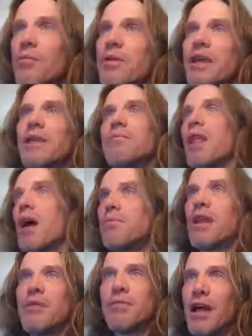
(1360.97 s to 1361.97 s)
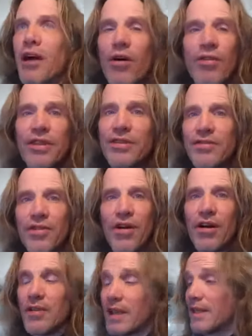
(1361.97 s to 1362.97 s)
be blah blah blah. All this
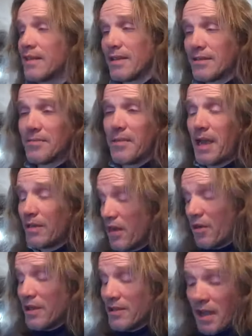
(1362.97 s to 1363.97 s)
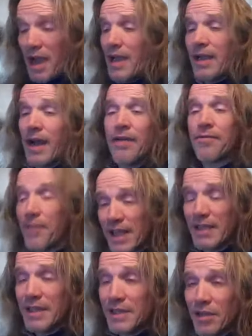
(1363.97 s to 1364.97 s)
talk like it doesn't matter. No, it, I I
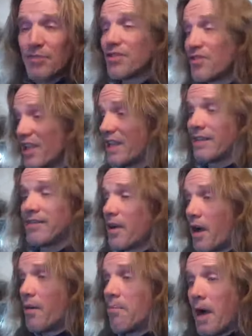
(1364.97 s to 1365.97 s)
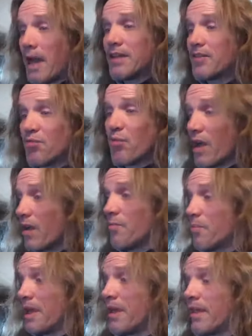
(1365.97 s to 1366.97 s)
frankly don't see it as a, a might as well
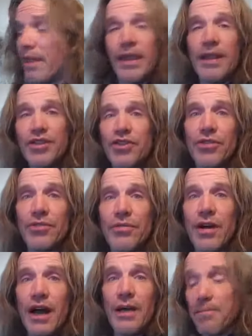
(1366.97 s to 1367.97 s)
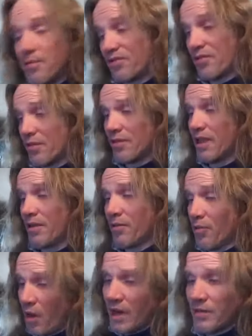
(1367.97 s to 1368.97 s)
be issue. I'm certainly
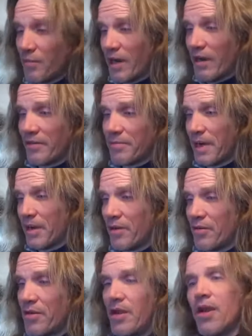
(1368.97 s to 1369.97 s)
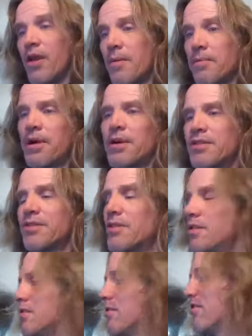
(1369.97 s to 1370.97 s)
quite aware of my own
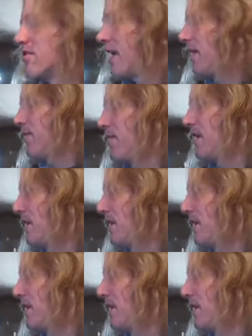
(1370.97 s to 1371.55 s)
personal safety